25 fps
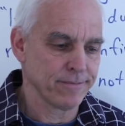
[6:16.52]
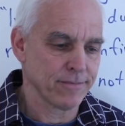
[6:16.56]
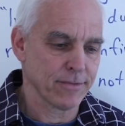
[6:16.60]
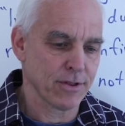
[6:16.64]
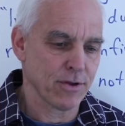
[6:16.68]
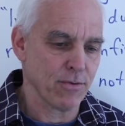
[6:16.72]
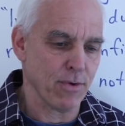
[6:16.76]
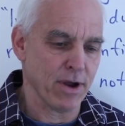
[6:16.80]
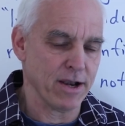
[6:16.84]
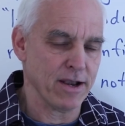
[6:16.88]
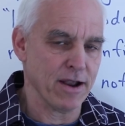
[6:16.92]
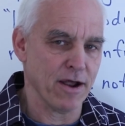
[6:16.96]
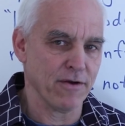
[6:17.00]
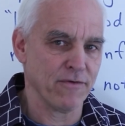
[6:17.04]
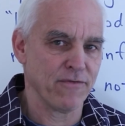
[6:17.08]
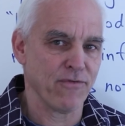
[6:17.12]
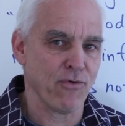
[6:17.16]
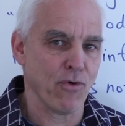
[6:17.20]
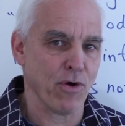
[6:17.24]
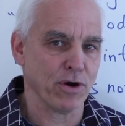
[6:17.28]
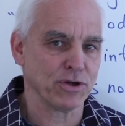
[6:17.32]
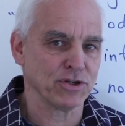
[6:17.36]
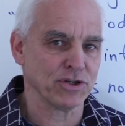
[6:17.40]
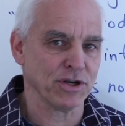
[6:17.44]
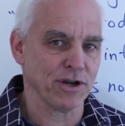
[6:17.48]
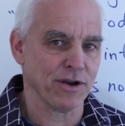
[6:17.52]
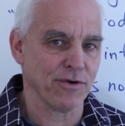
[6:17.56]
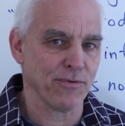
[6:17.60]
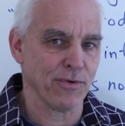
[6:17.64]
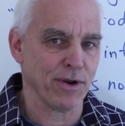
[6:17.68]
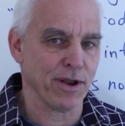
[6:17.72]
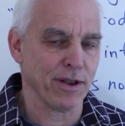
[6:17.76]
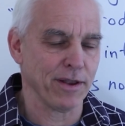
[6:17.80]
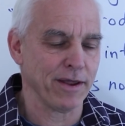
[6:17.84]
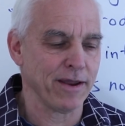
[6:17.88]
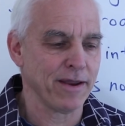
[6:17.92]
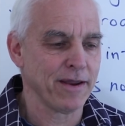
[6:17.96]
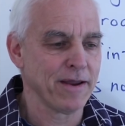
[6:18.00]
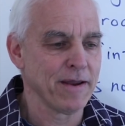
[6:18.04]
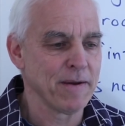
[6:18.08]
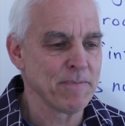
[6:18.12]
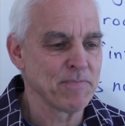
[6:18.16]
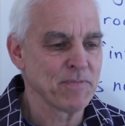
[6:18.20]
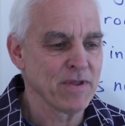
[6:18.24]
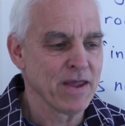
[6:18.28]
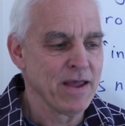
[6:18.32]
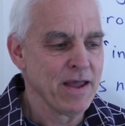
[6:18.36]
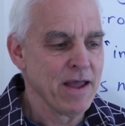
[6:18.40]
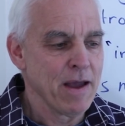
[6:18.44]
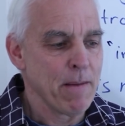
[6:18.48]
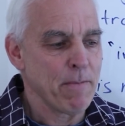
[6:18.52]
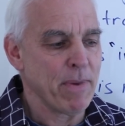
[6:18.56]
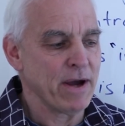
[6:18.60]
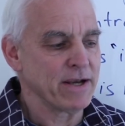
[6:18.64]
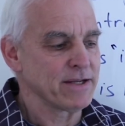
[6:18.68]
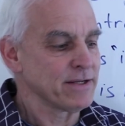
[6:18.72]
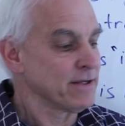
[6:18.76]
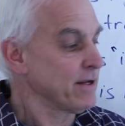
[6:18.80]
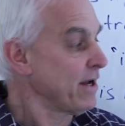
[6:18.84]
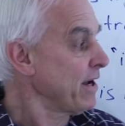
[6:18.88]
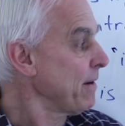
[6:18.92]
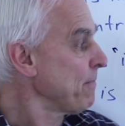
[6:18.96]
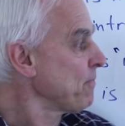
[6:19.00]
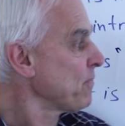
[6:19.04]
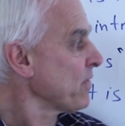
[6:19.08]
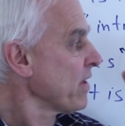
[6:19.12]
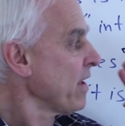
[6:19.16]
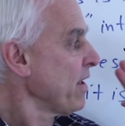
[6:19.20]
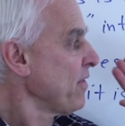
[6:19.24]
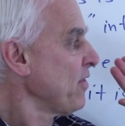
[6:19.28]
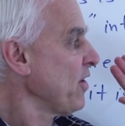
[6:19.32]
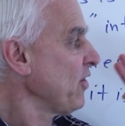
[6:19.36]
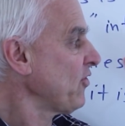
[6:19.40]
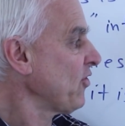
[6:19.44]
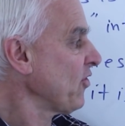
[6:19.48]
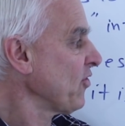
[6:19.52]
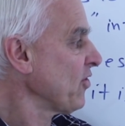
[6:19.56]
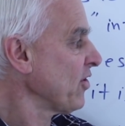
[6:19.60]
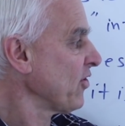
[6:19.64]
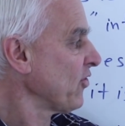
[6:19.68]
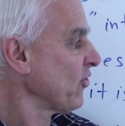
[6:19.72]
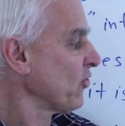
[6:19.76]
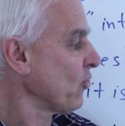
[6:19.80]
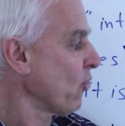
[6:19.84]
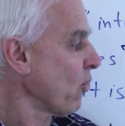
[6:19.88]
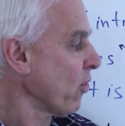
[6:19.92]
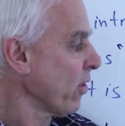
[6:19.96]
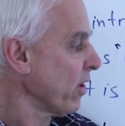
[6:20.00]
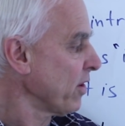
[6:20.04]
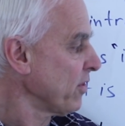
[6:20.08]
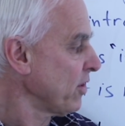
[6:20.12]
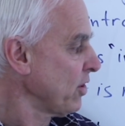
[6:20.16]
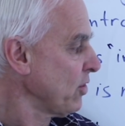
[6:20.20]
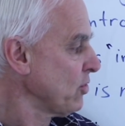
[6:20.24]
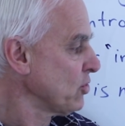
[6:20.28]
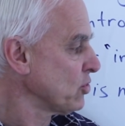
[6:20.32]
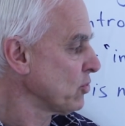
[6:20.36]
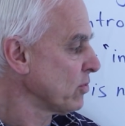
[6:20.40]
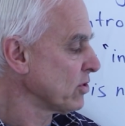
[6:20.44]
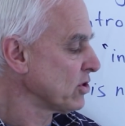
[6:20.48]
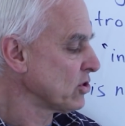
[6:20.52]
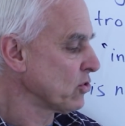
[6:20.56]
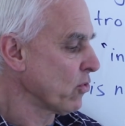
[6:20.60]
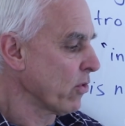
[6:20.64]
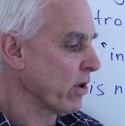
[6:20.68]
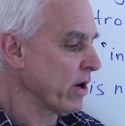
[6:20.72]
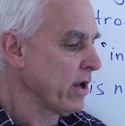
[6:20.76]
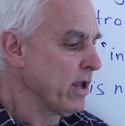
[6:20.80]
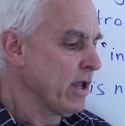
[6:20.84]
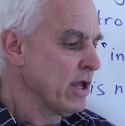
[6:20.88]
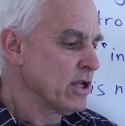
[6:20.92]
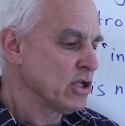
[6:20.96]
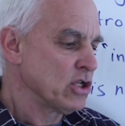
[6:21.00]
quite unfortunate, really. But this is the story, the usual story.